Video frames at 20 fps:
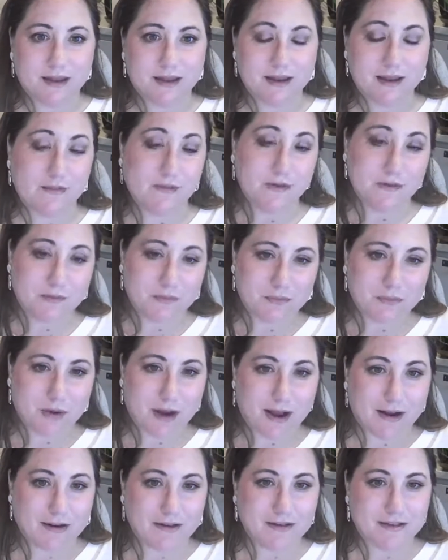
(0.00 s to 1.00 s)
even
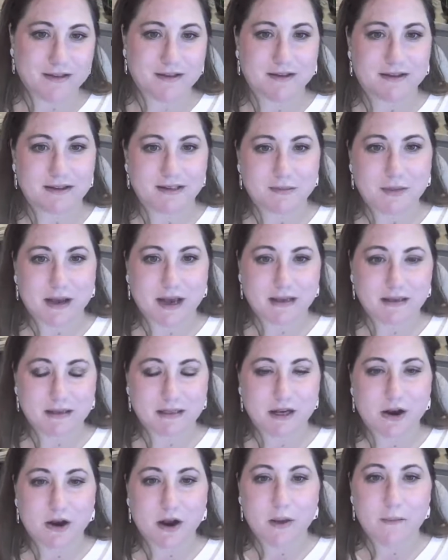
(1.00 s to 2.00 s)
prior to this past
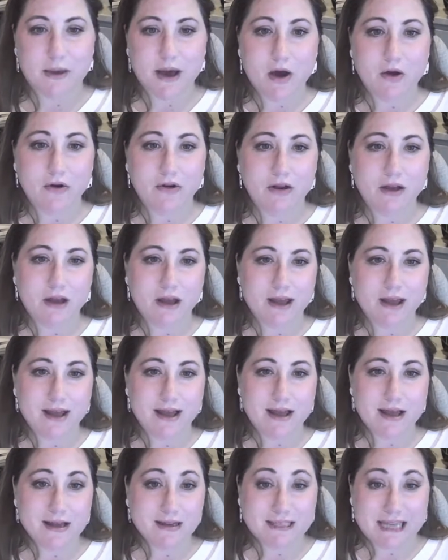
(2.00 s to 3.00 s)
year about
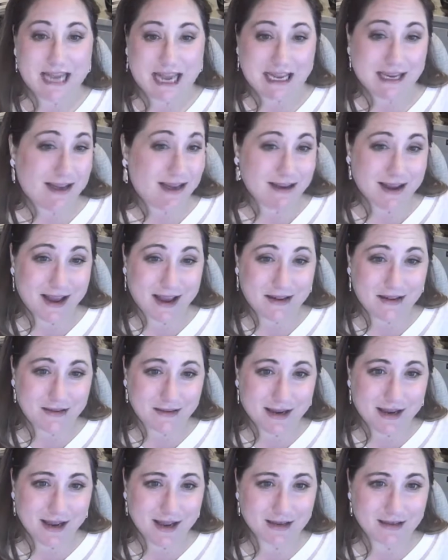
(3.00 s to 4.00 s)
data and
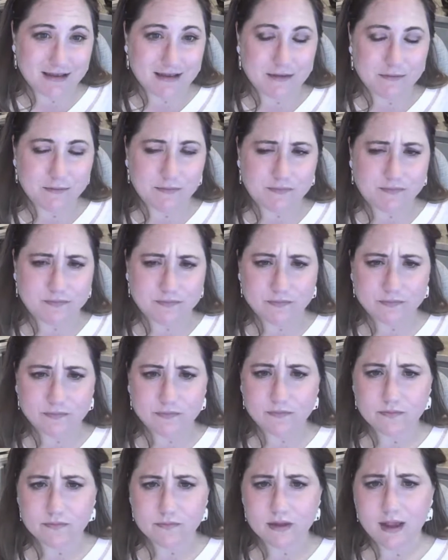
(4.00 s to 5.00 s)
analytics.
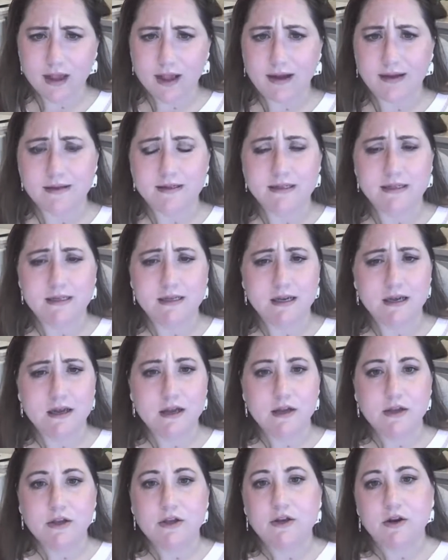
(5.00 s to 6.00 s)
And
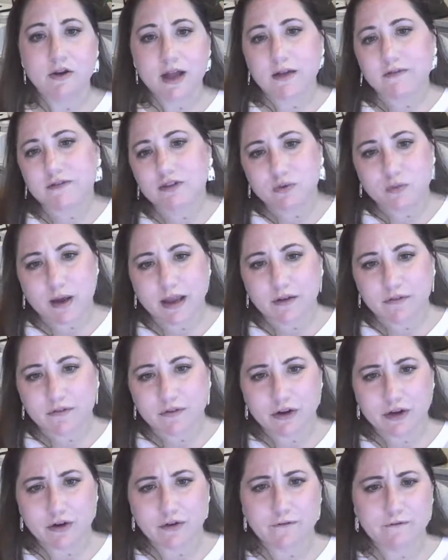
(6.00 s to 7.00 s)
you don't have to wait for
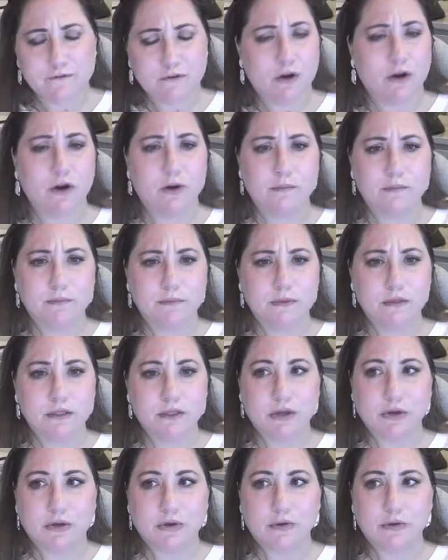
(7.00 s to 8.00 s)
your firm
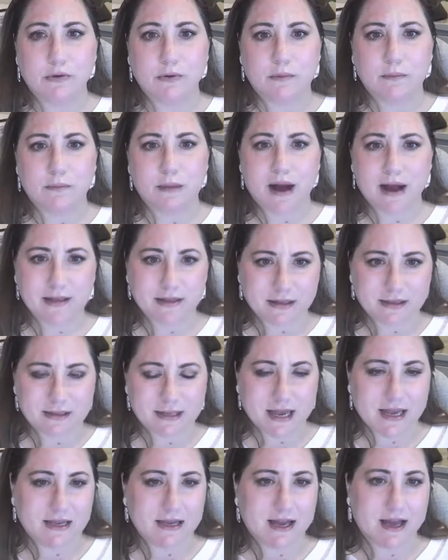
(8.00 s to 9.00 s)
to mine the
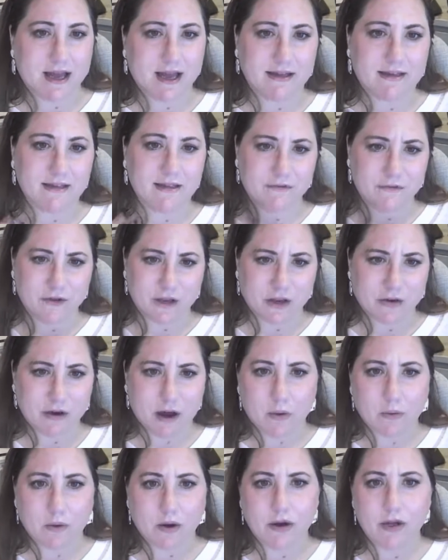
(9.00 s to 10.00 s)
data and to figure
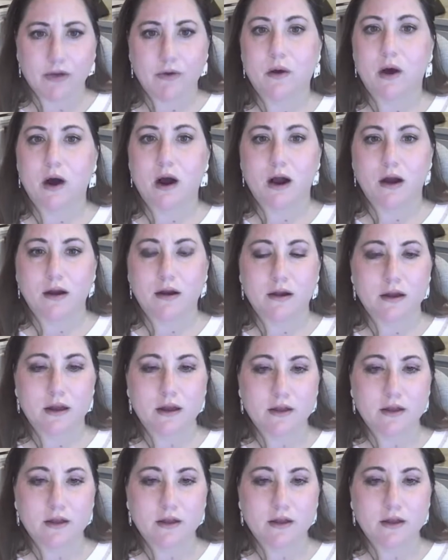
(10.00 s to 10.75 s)
out where you are.